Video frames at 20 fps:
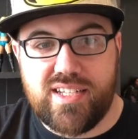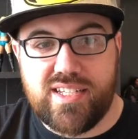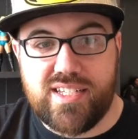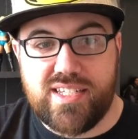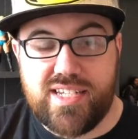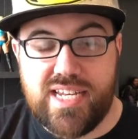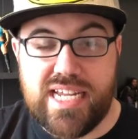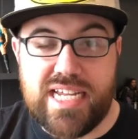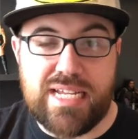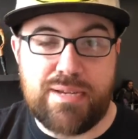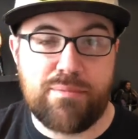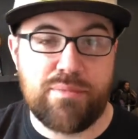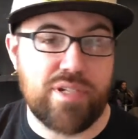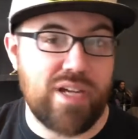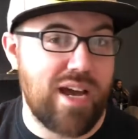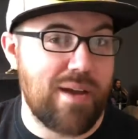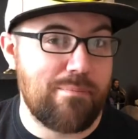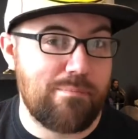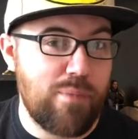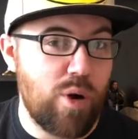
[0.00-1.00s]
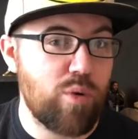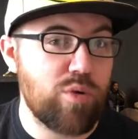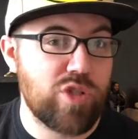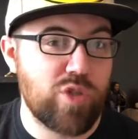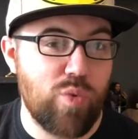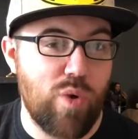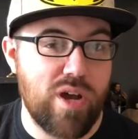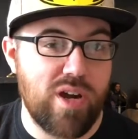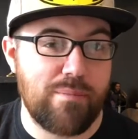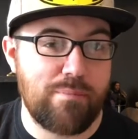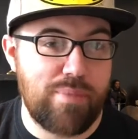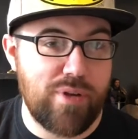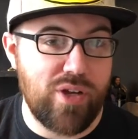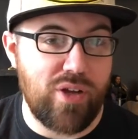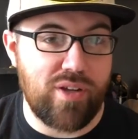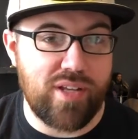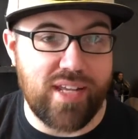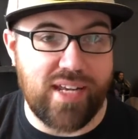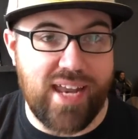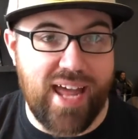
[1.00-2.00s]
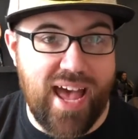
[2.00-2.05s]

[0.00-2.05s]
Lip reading: teams I most want to build in